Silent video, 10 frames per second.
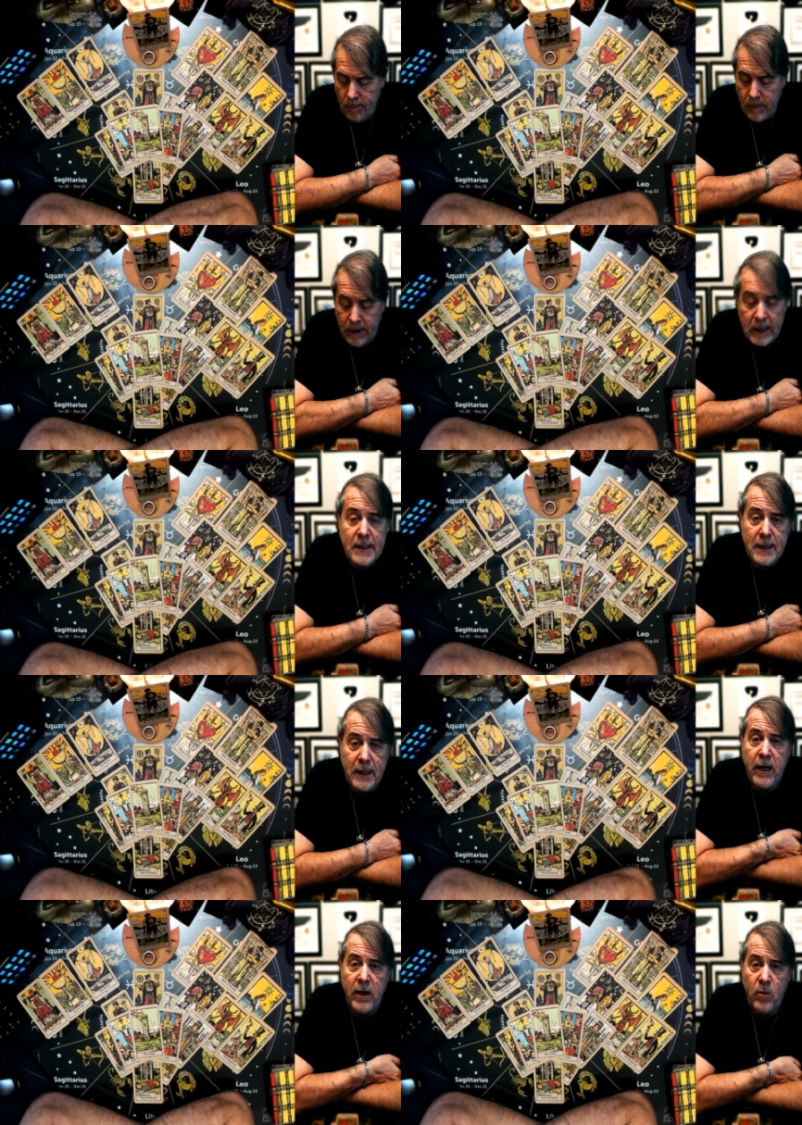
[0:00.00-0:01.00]
This
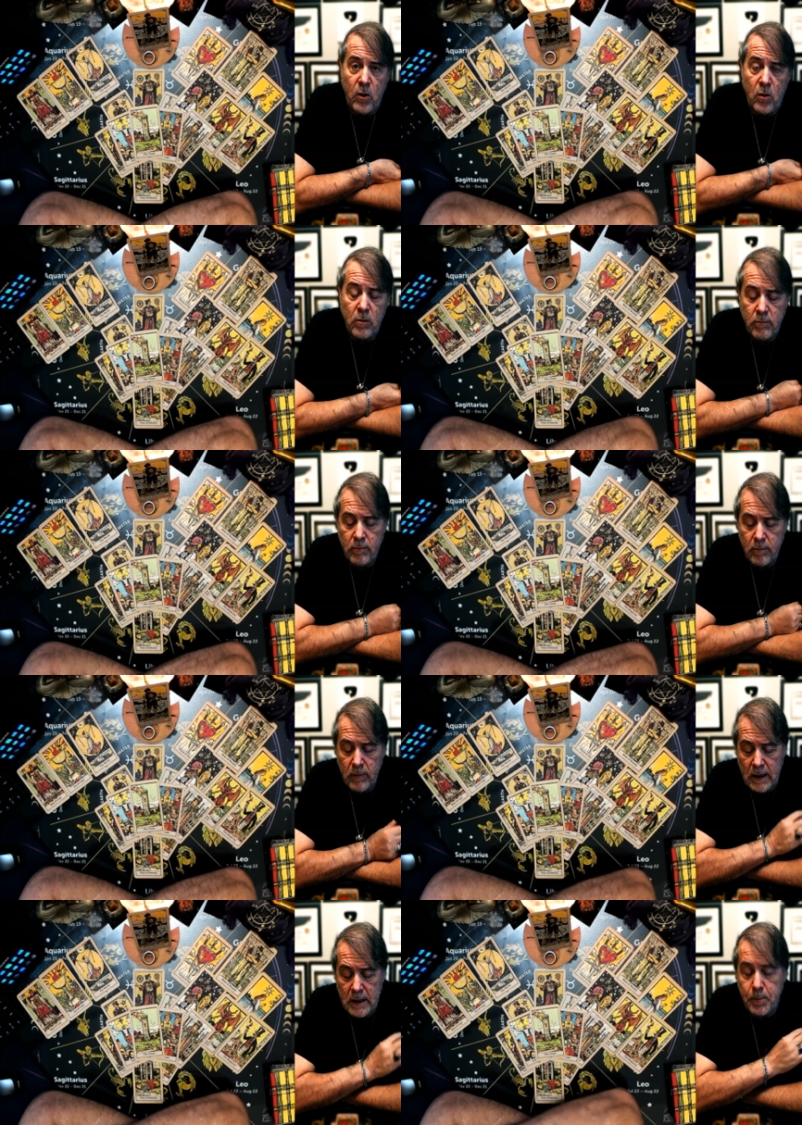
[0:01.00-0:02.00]
scenario
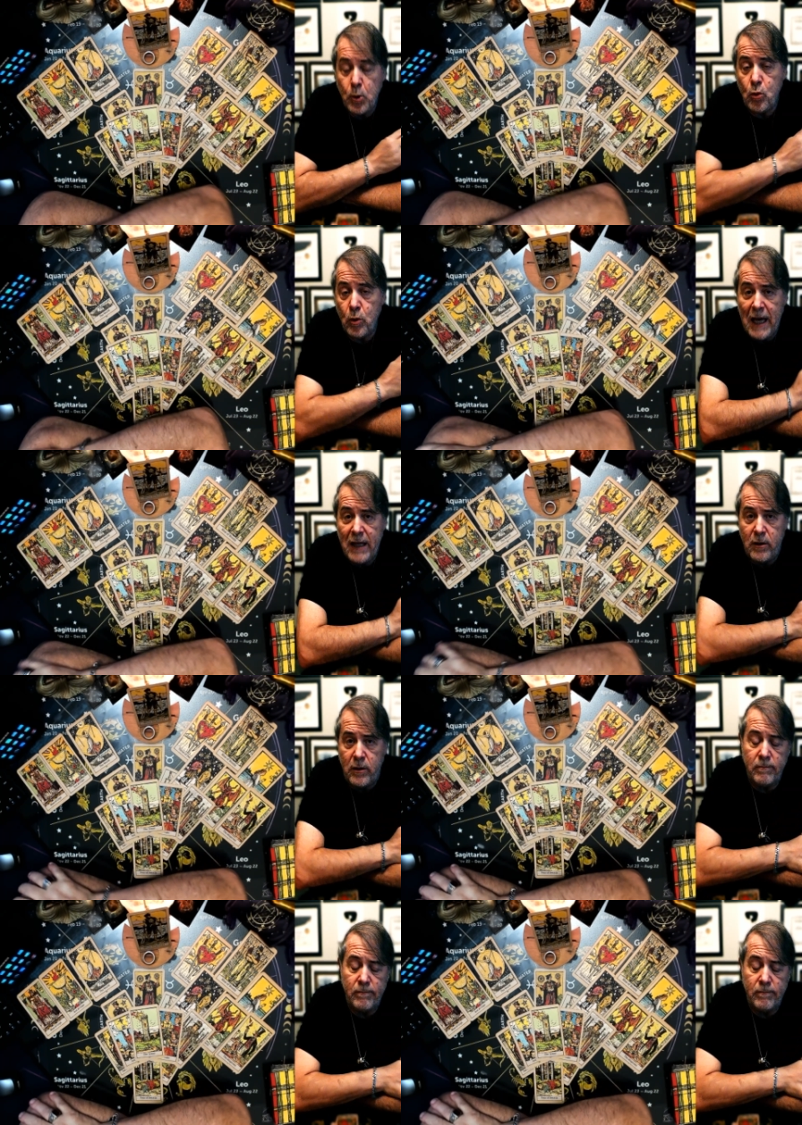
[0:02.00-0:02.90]
is put together